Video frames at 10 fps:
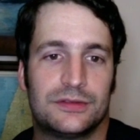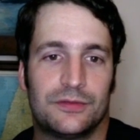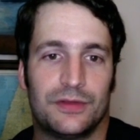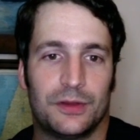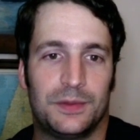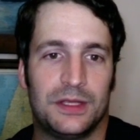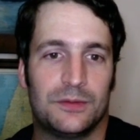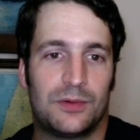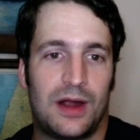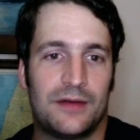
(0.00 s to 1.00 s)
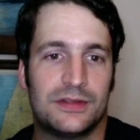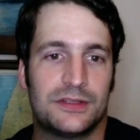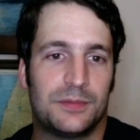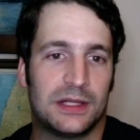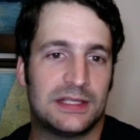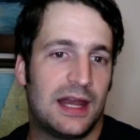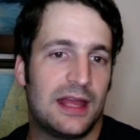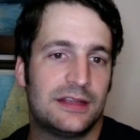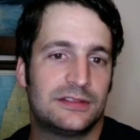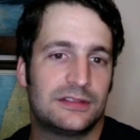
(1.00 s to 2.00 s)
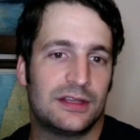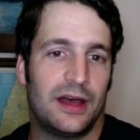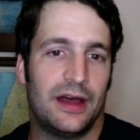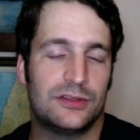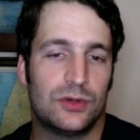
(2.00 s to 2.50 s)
Philippine province, Batanes,